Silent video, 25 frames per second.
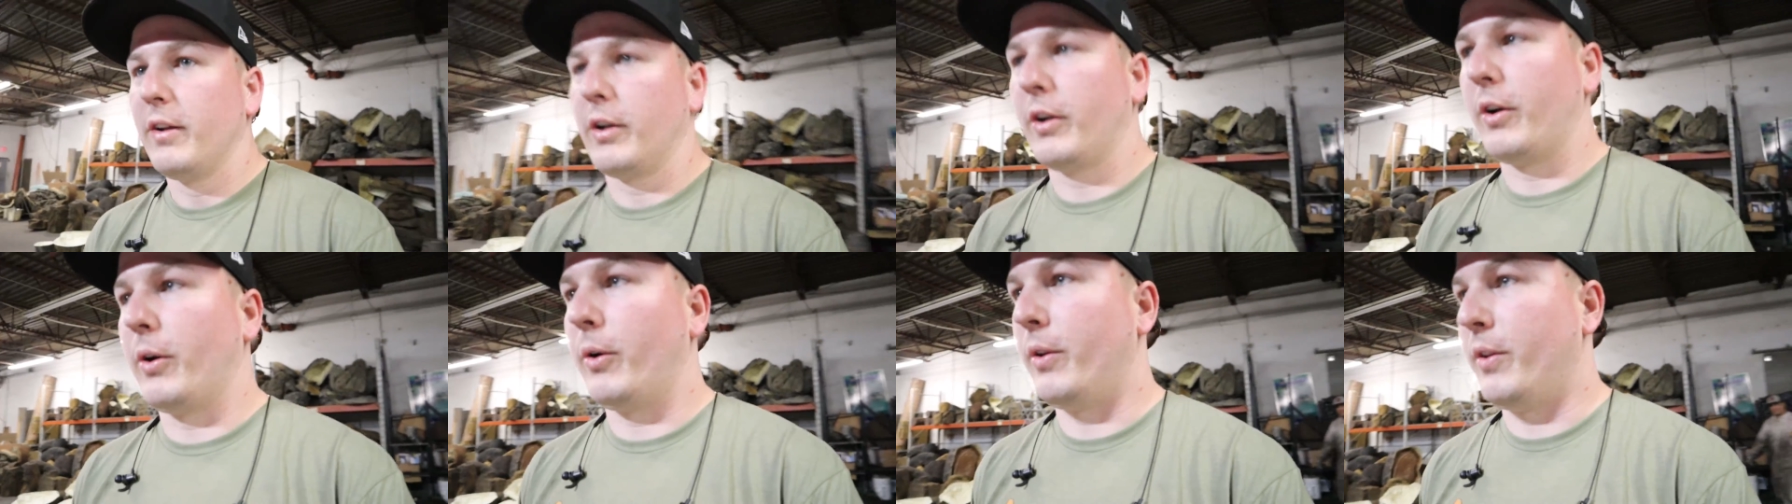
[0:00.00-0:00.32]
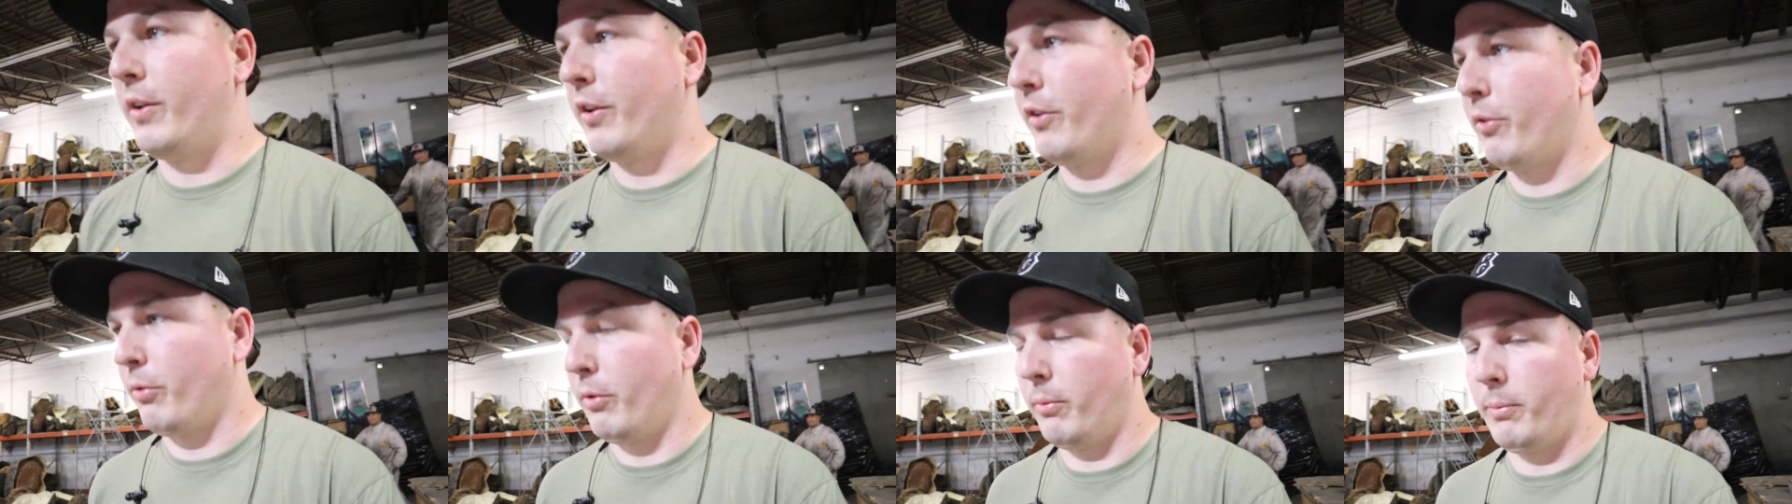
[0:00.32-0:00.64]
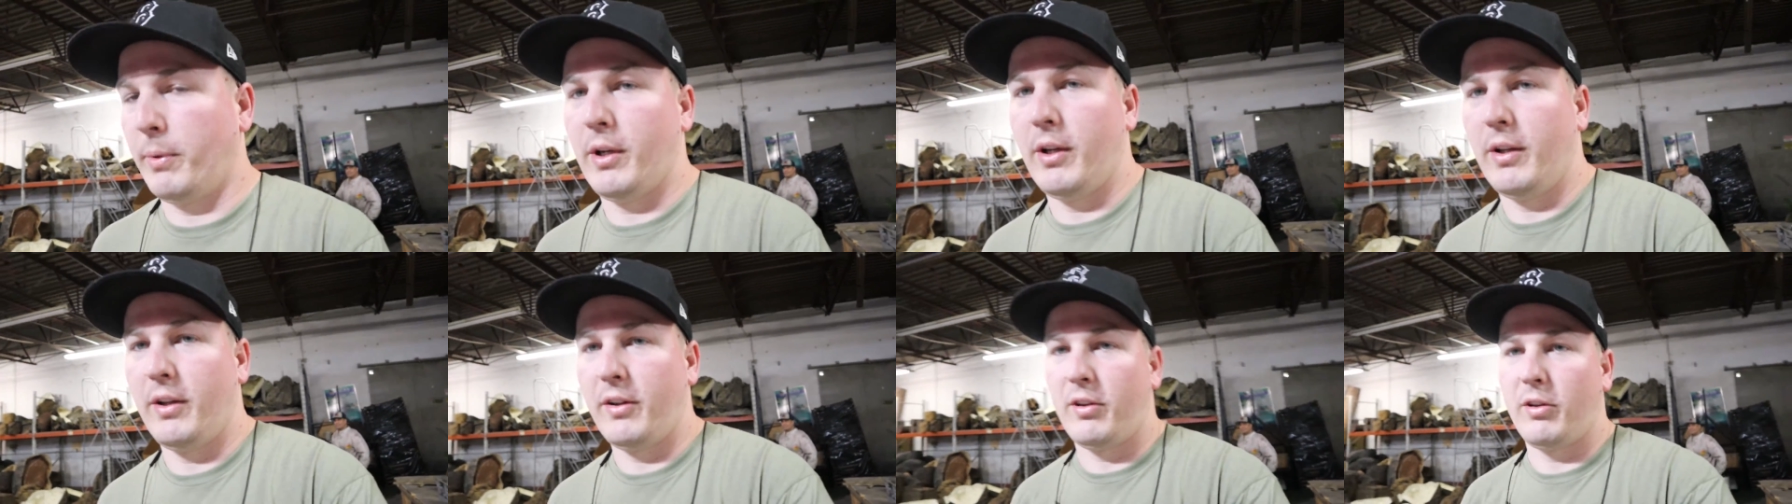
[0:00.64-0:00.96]
Go in this
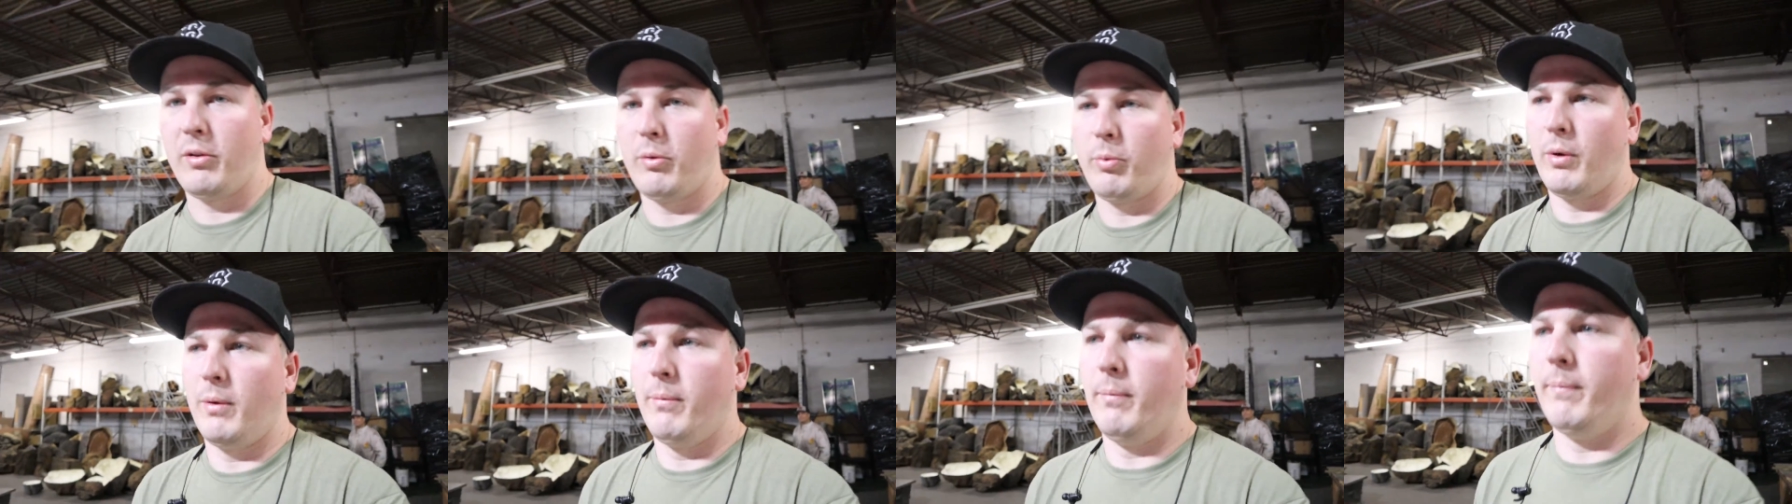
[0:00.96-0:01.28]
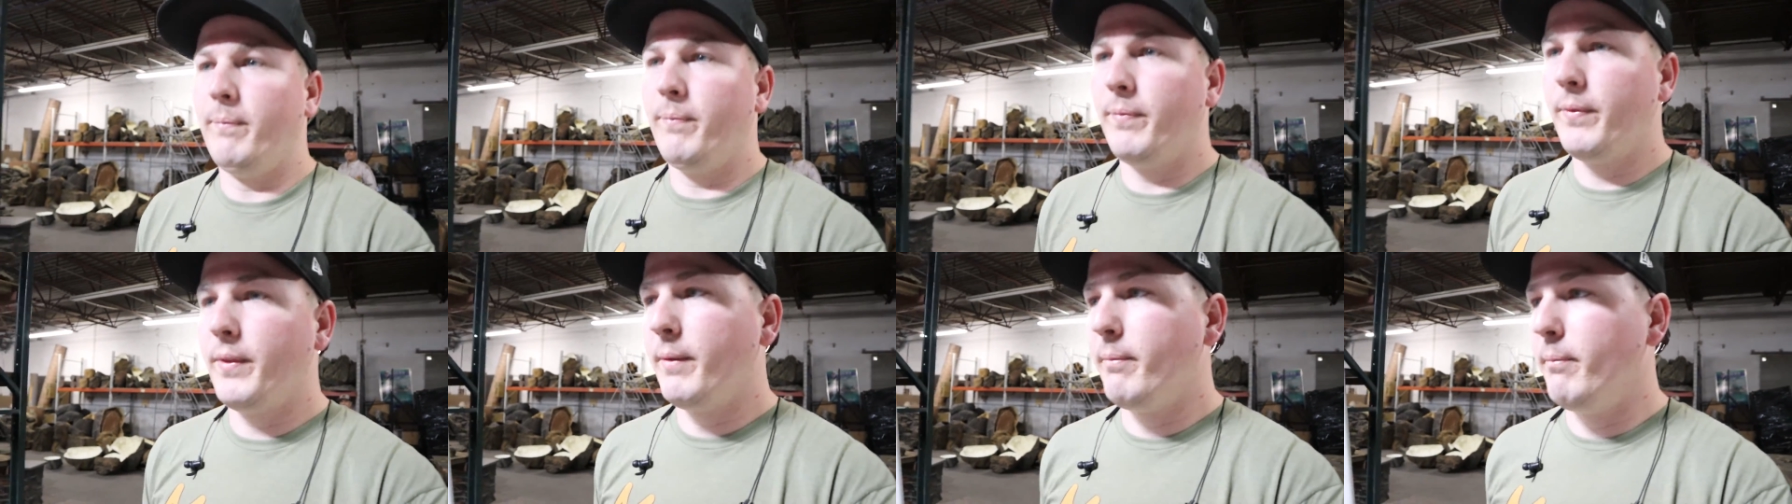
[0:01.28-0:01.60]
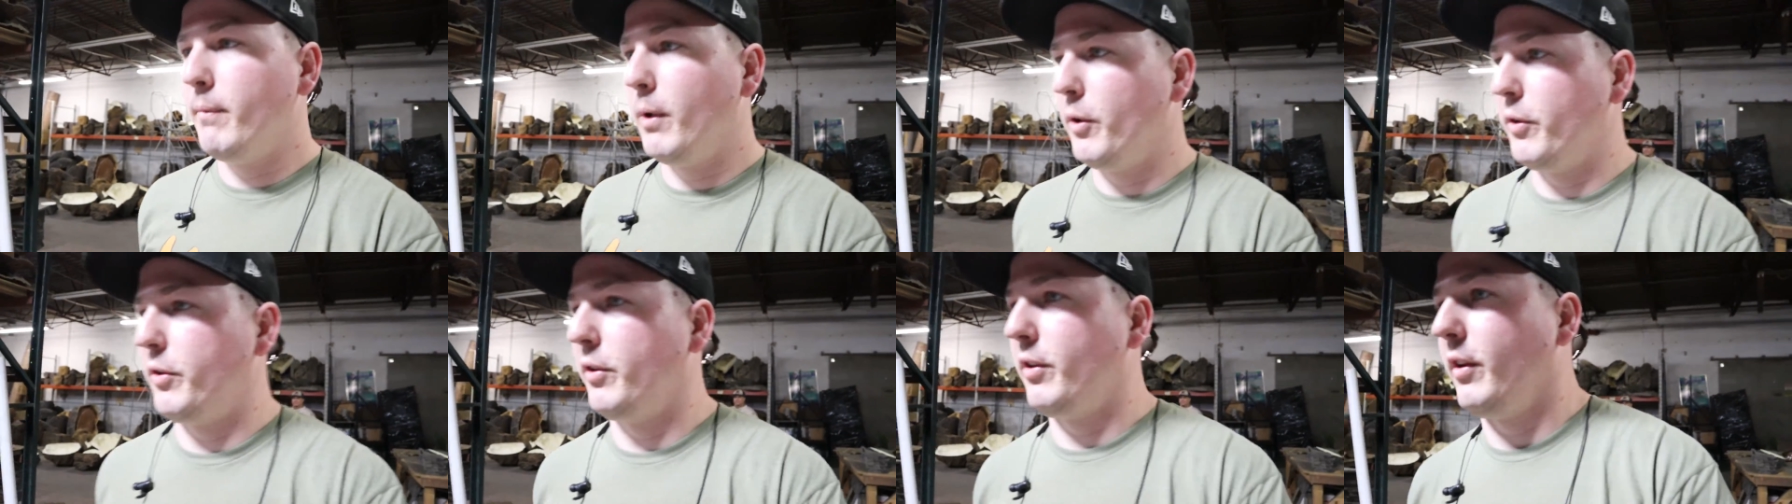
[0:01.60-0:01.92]
room here. This is where
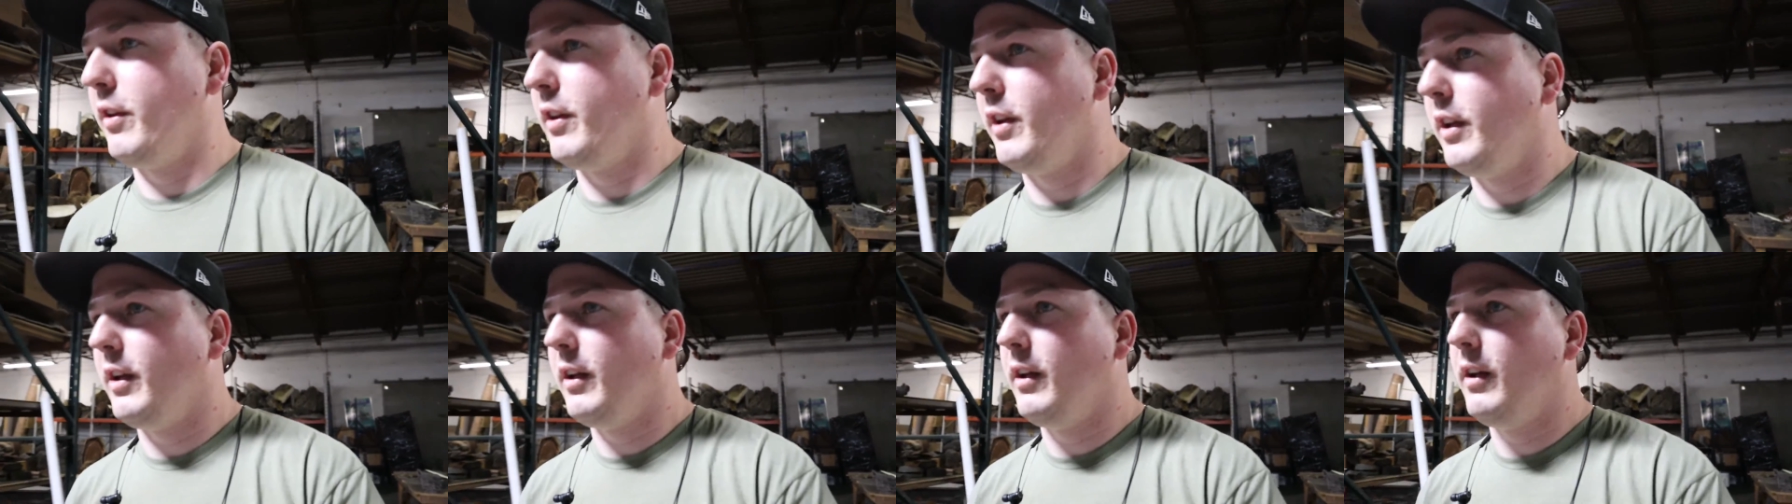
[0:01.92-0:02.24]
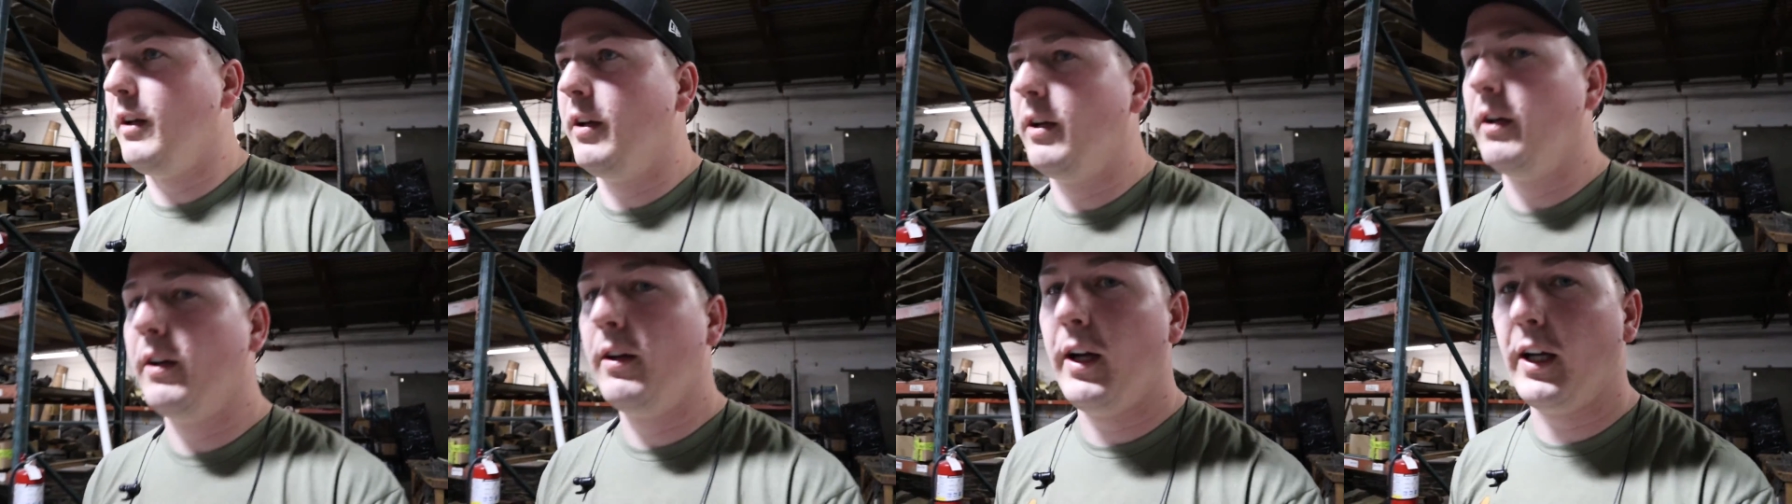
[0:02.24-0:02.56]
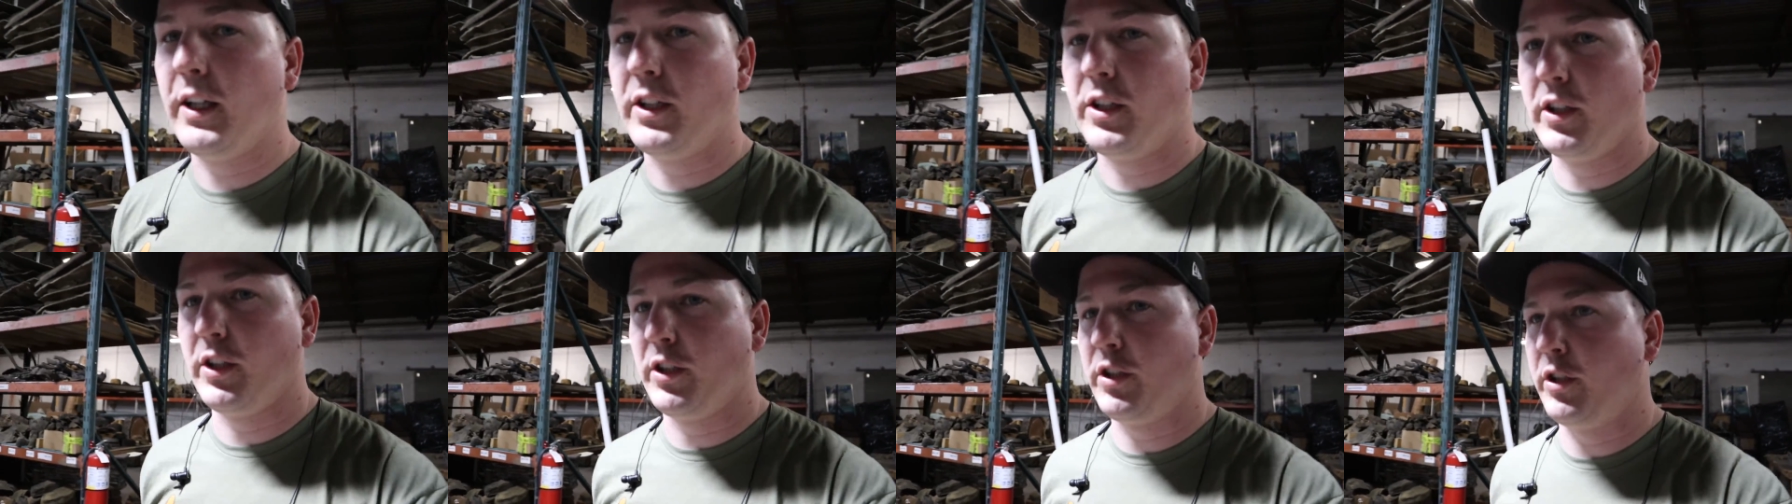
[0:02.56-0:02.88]
most of the,
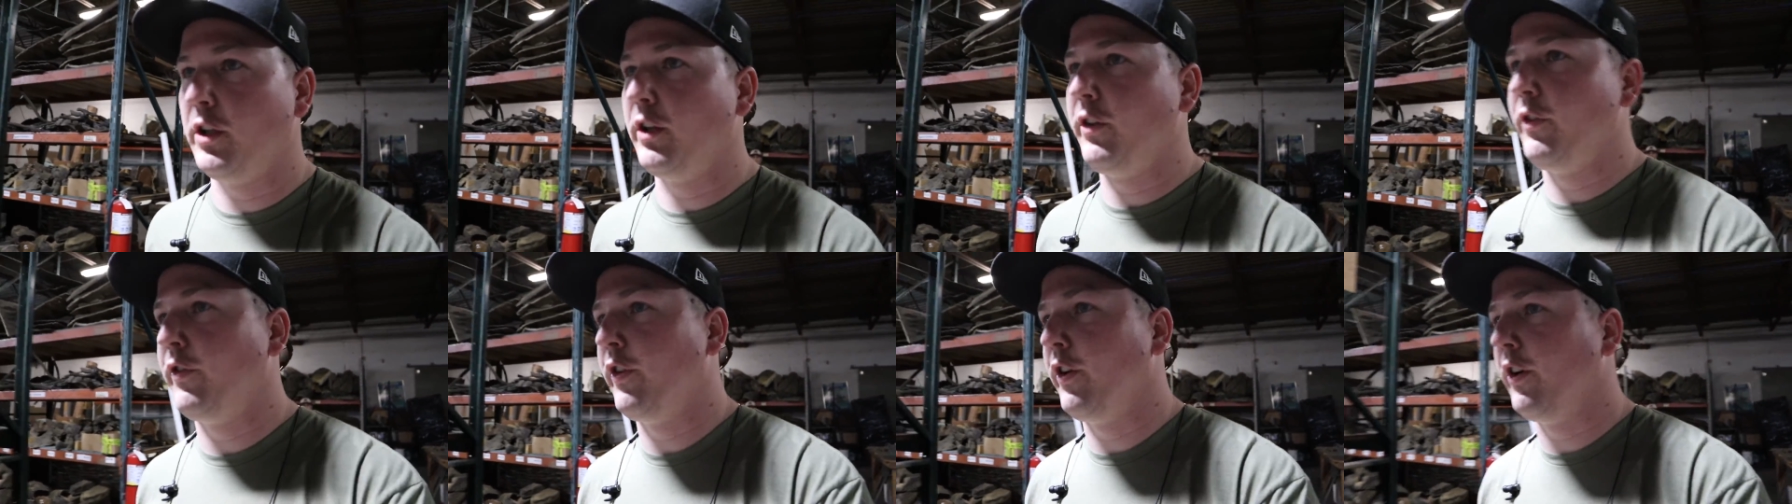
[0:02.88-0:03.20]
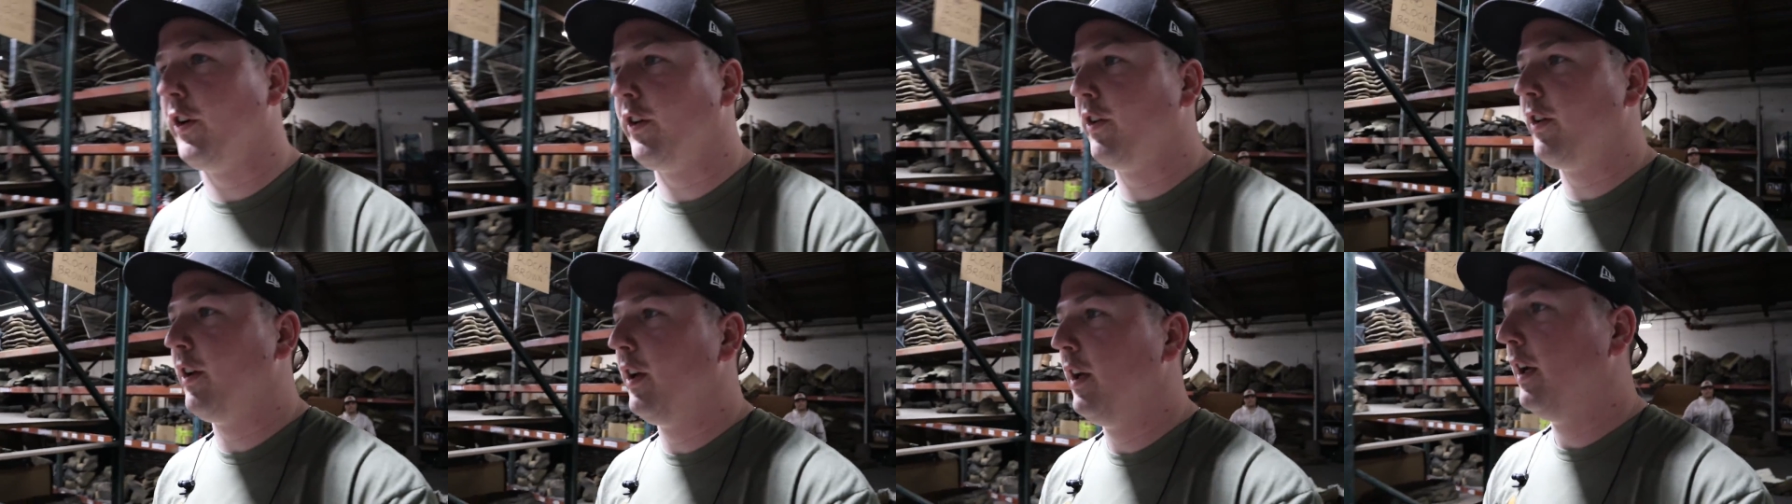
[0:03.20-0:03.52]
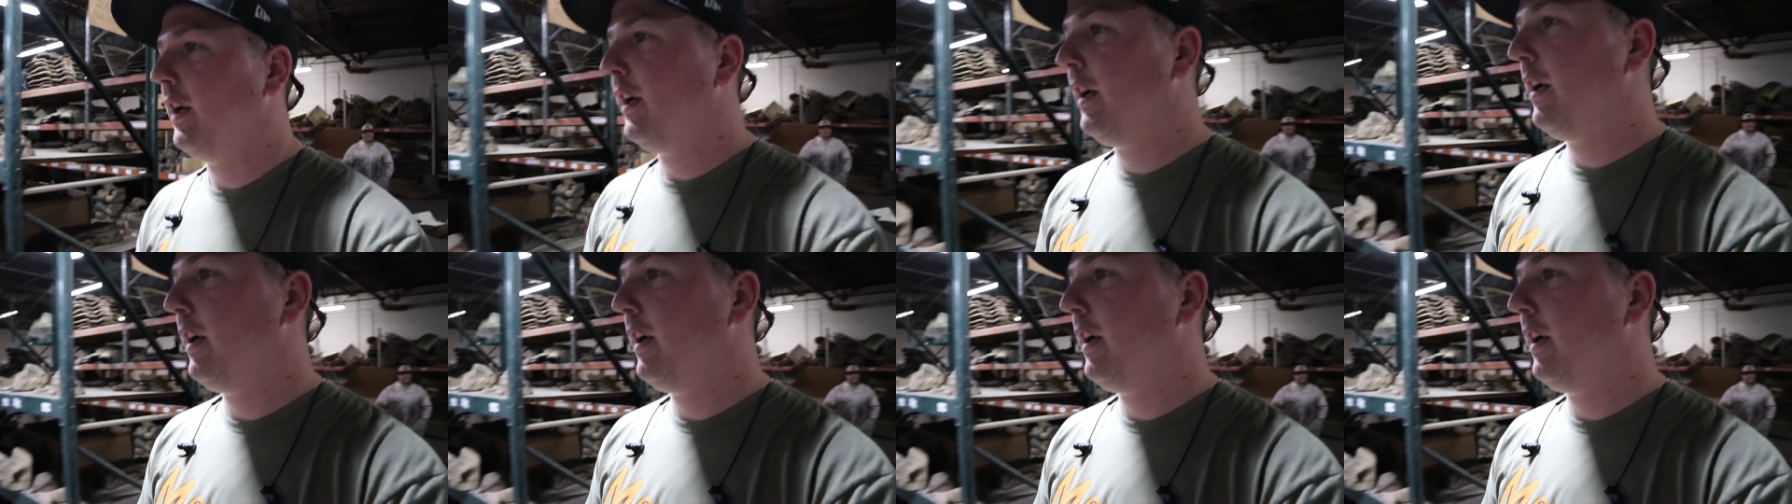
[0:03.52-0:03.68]
actually I'll show you first.